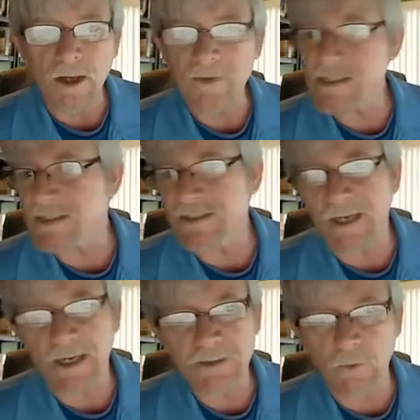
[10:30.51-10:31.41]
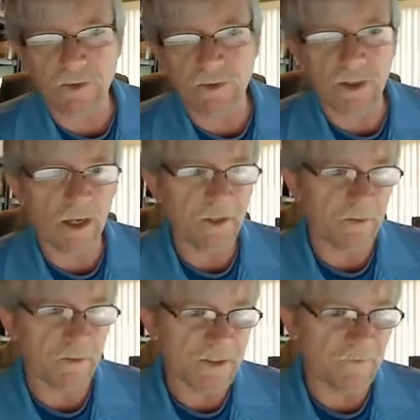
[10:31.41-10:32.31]
Now, this is not the one that I
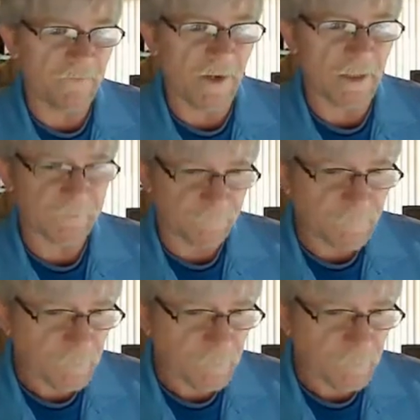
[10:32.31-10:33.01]
use. In fact,